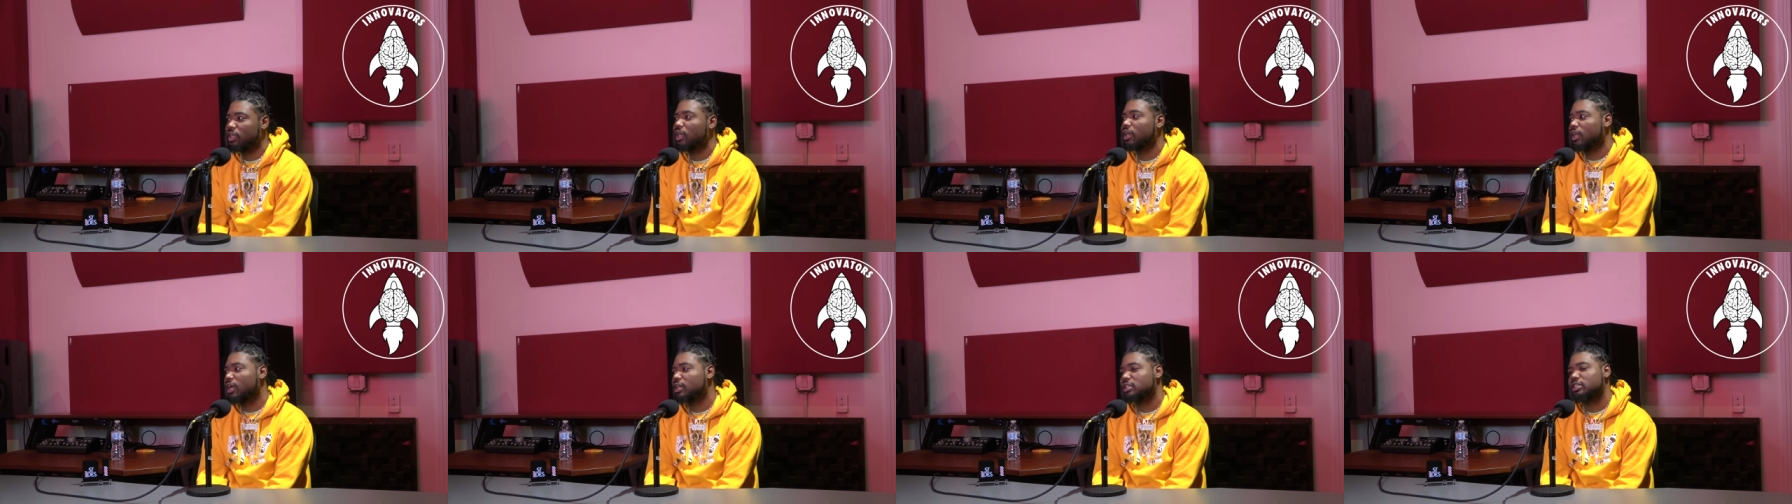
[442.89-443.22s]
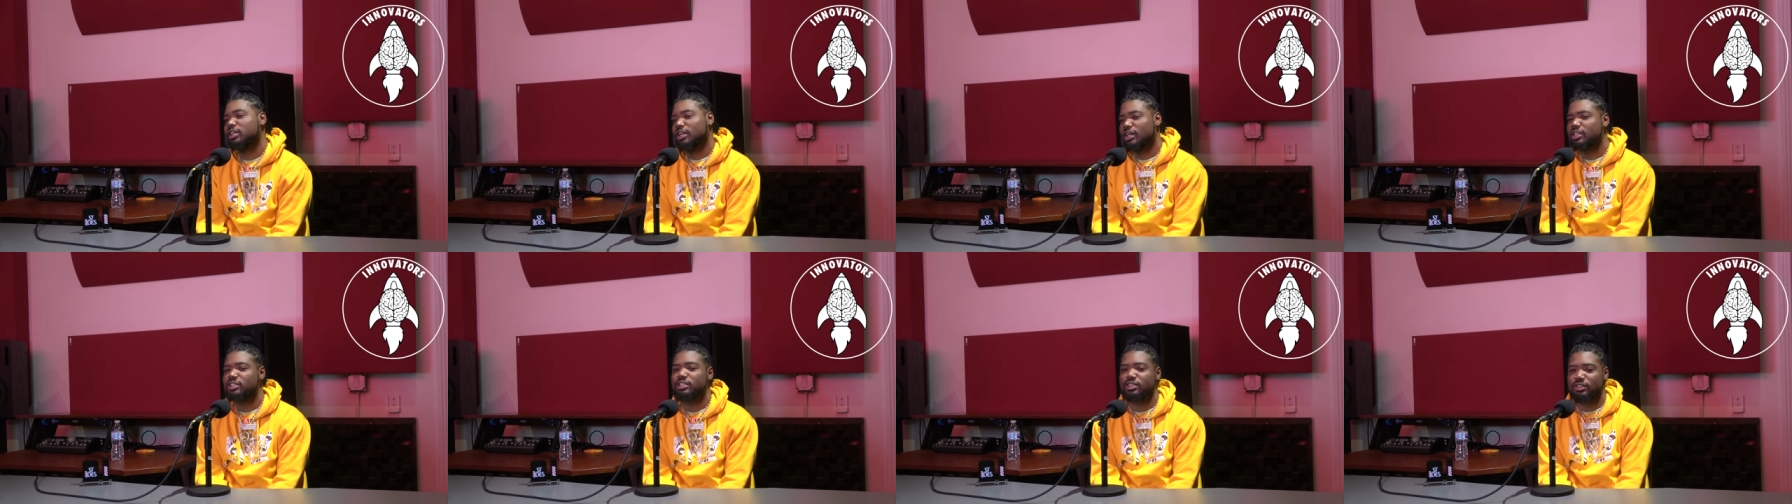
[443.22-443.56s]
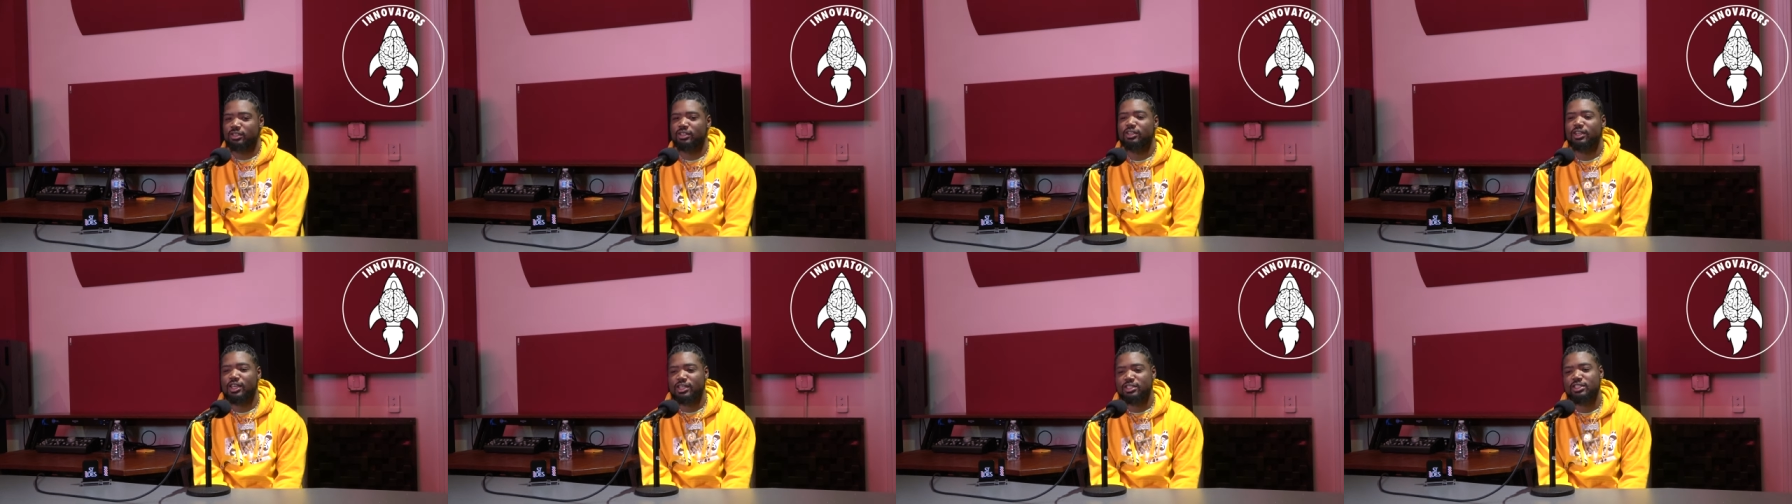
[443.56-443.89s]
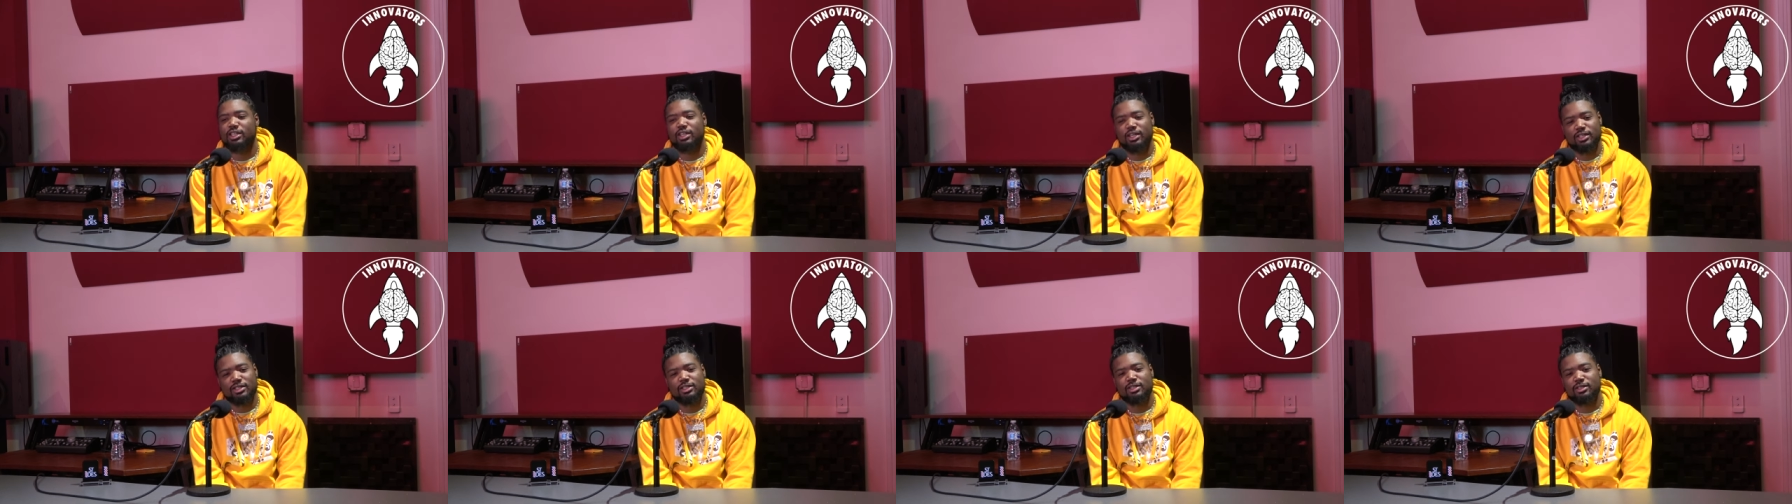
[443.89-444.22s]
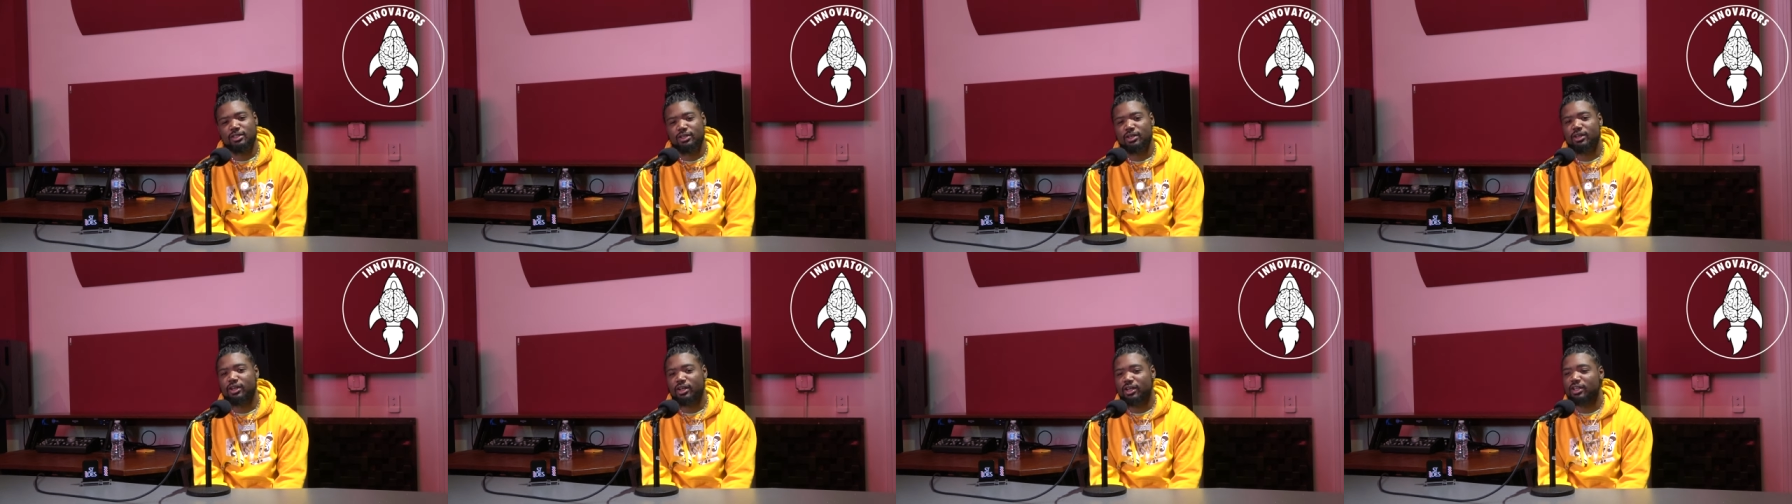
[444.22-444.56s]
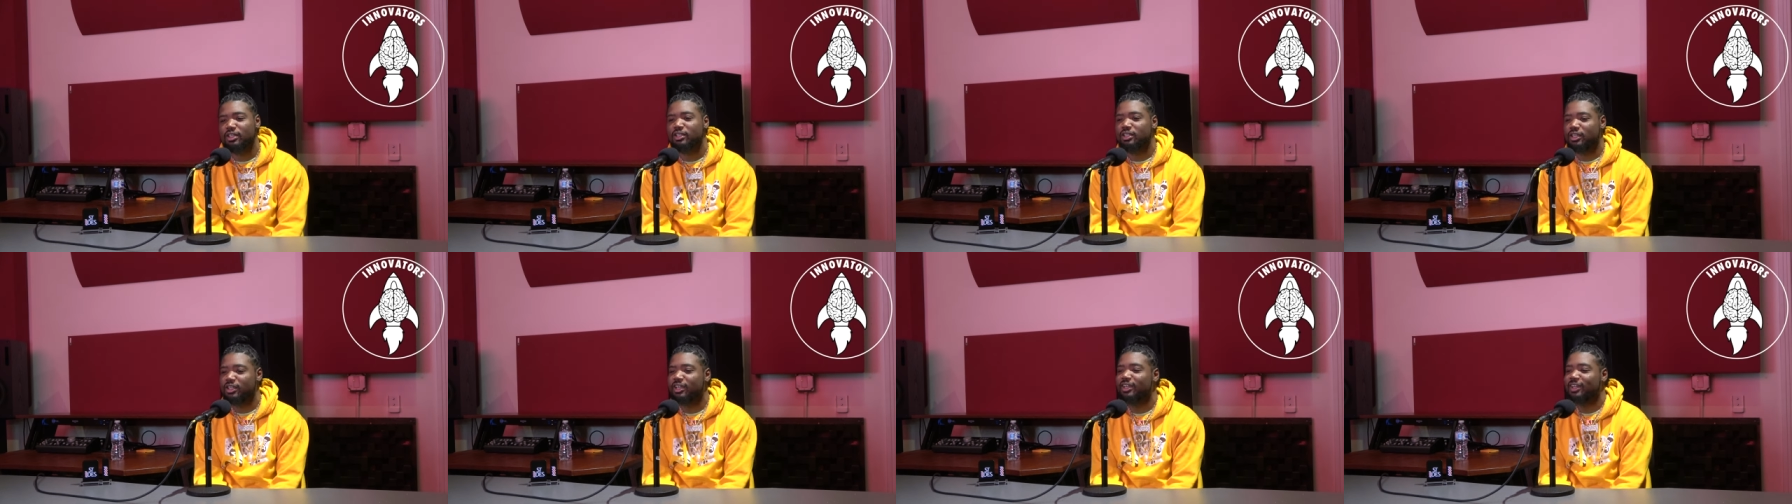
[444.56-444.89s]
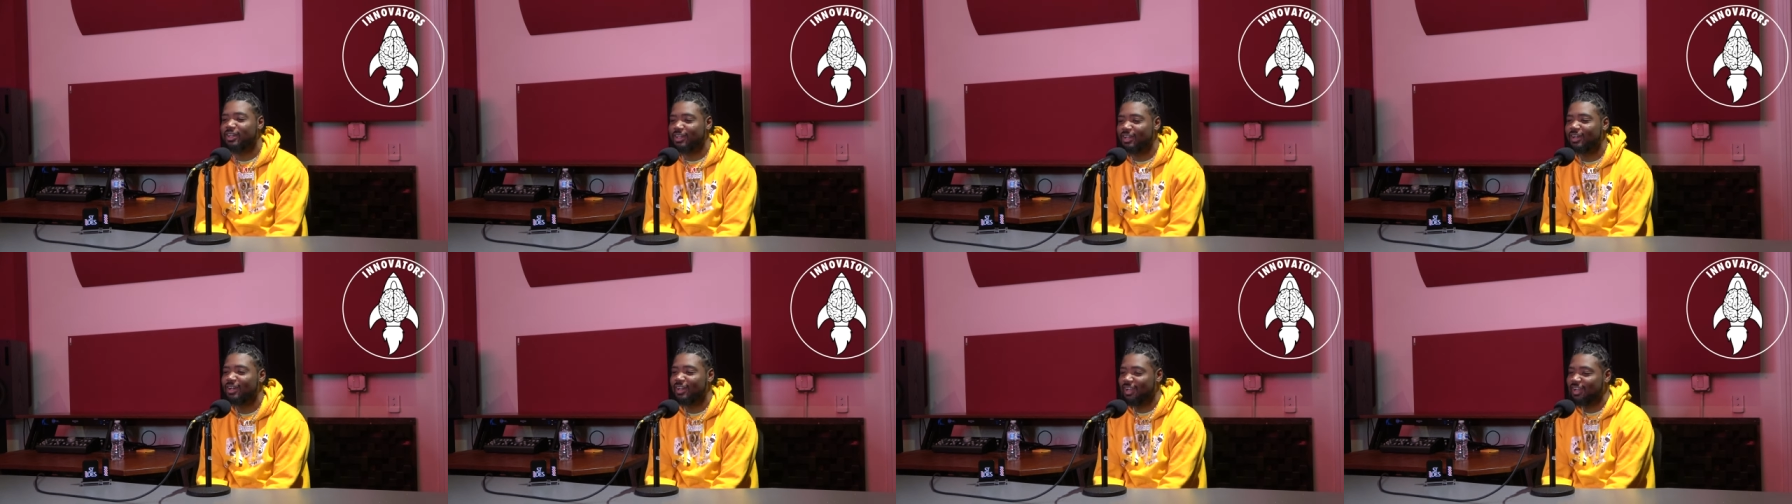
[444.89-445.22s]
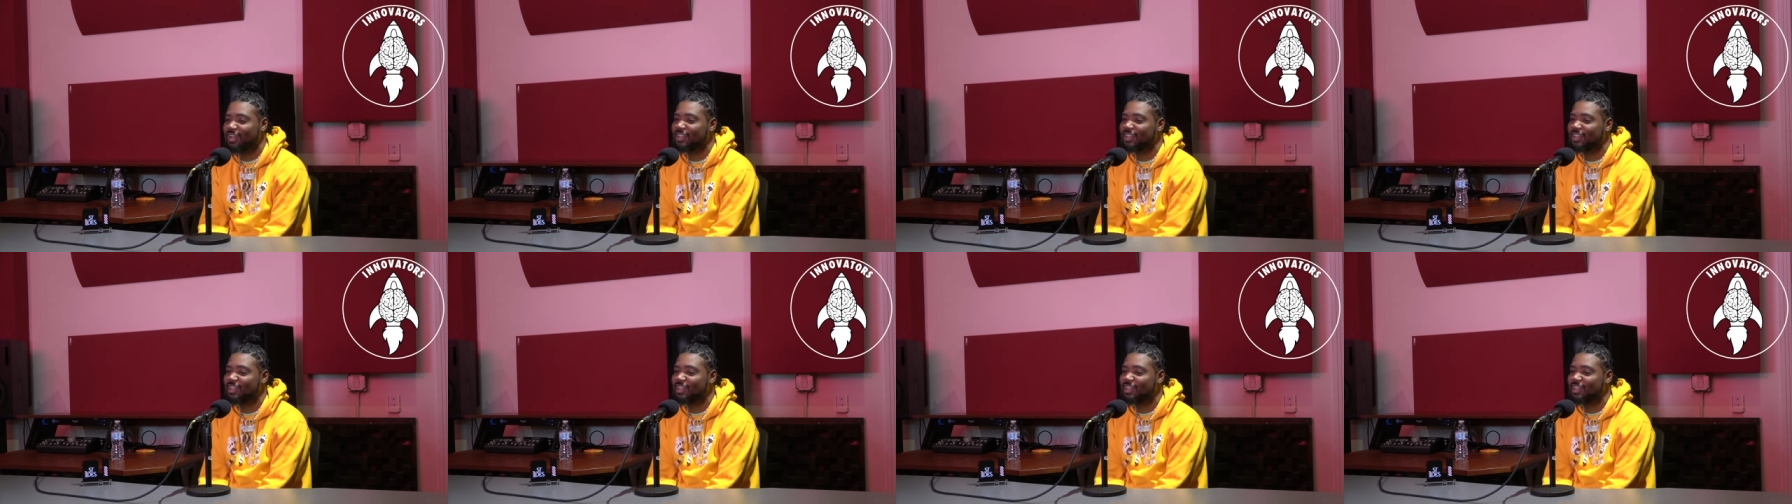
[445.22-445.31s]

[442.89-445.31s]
Yeah, that's a hustle. That's, that's a hustle, hustle on everything. on